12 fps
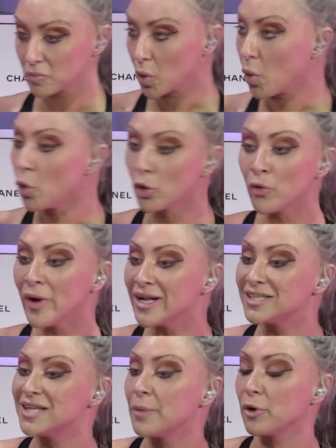Or create a
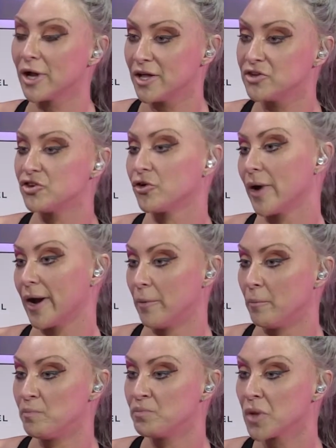separate
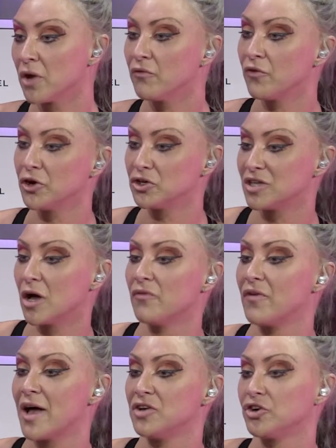Instagram for yourself
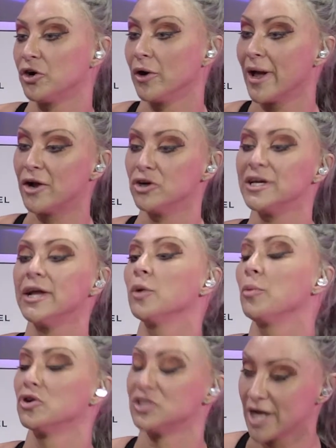as your entertainer
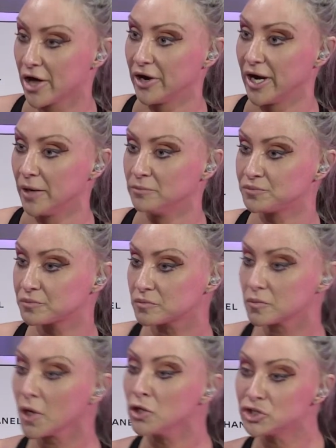personality
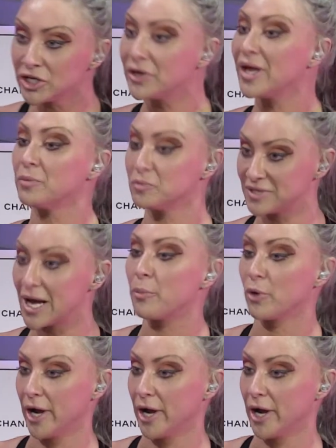so that you keep them separate.